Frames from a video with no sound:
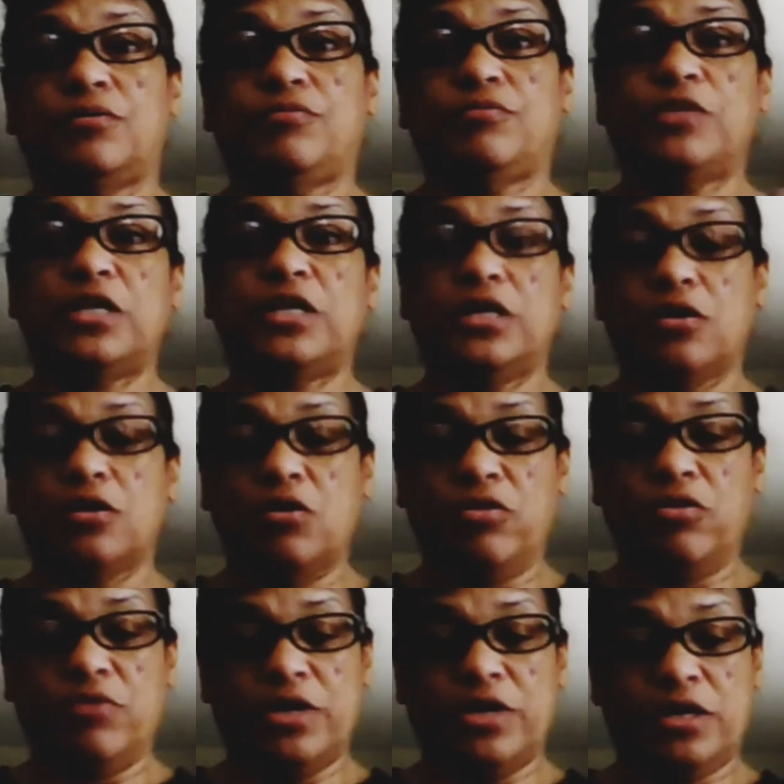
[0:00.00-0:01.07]
knitting all
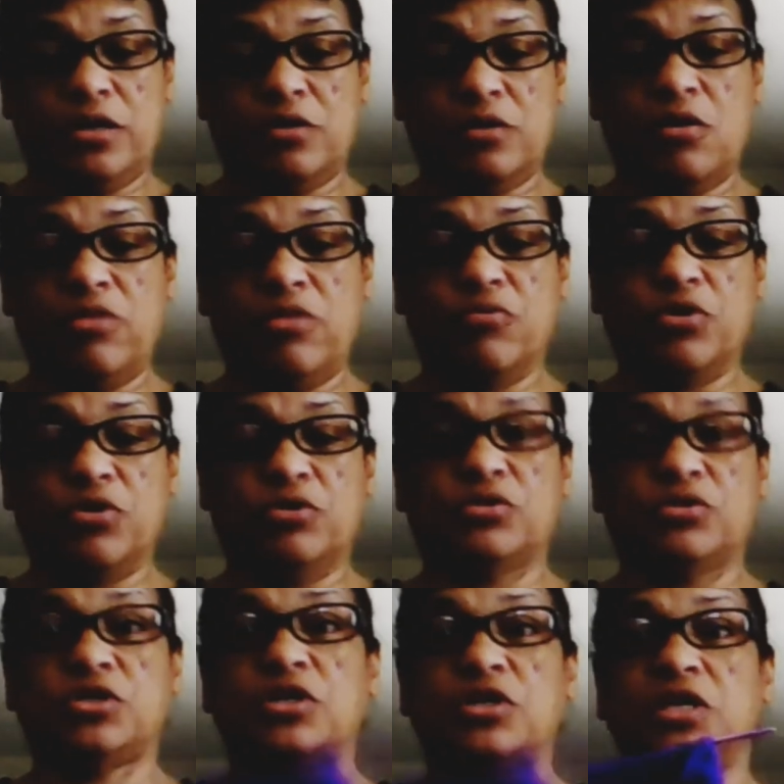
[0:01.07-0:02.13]
the
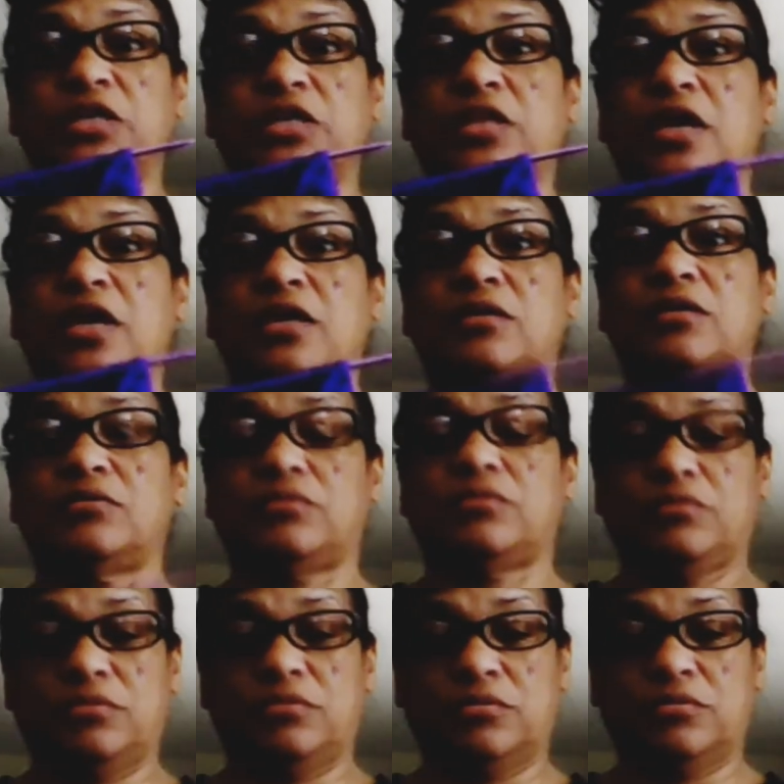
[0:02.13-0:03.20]
rows so you can get that
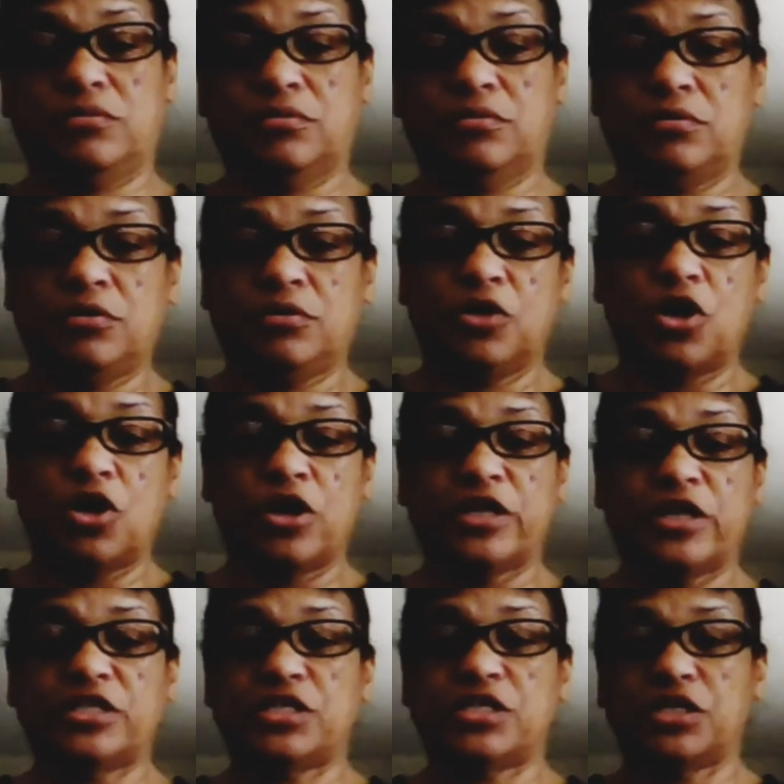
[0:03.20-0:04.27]

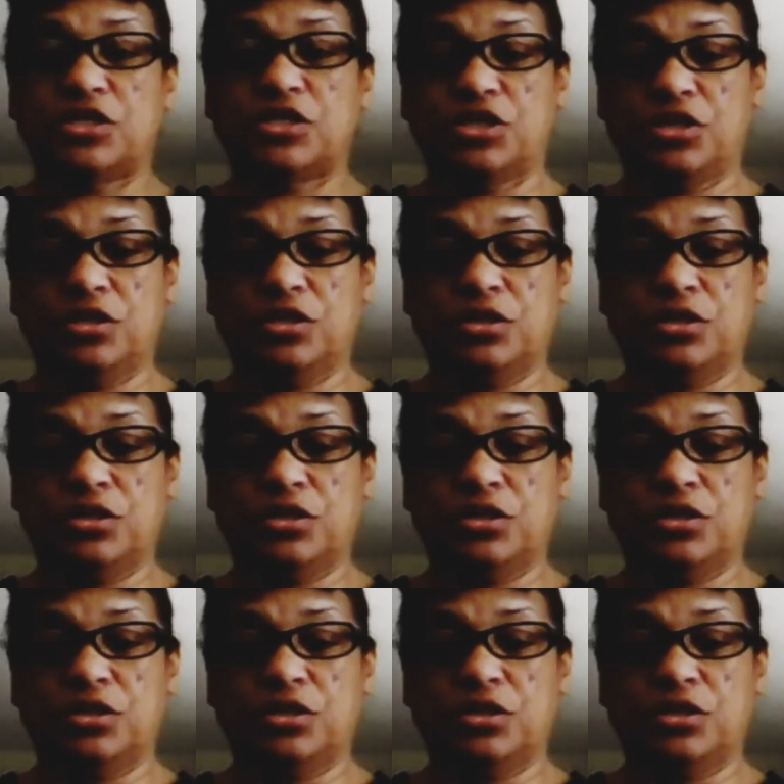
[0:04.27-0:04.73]
garnet stitch.